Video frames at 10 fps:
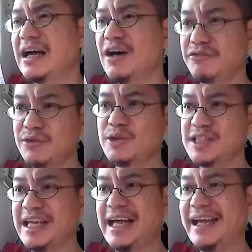of
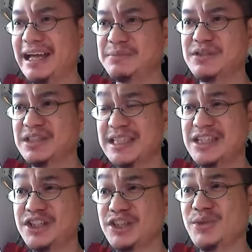course I have to
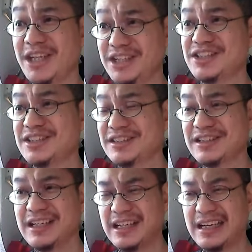teach you this.
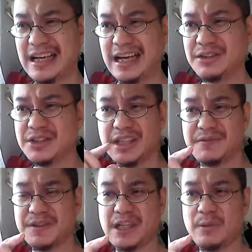How to
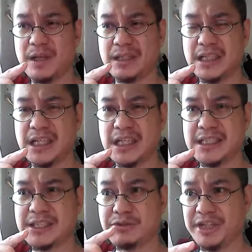give someone a
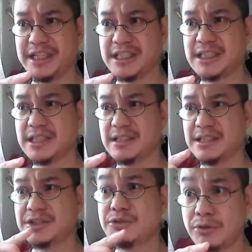
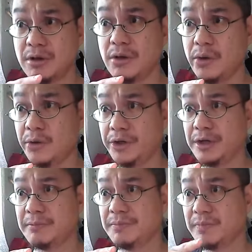strong
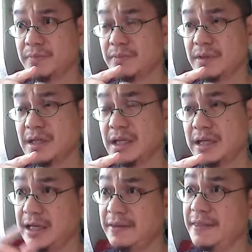order.
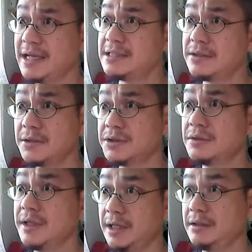And that's
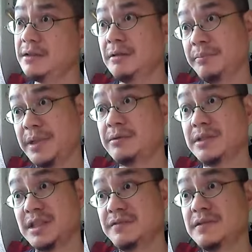also an
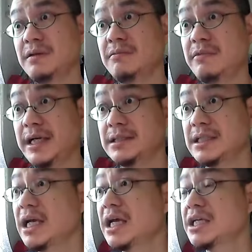imperative tone, right?
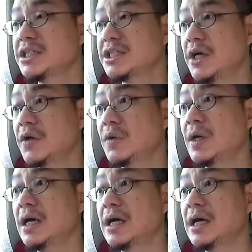So